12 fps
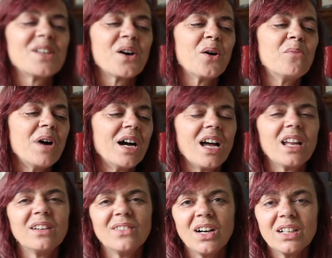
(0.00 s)
so much. I
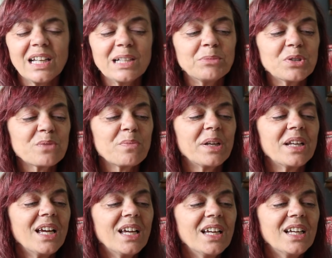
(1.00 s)
love all animals, but
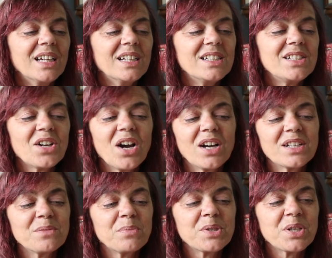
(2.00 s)

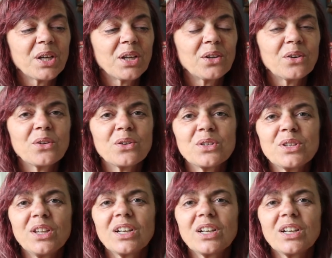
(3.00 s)
dogs in particular. There's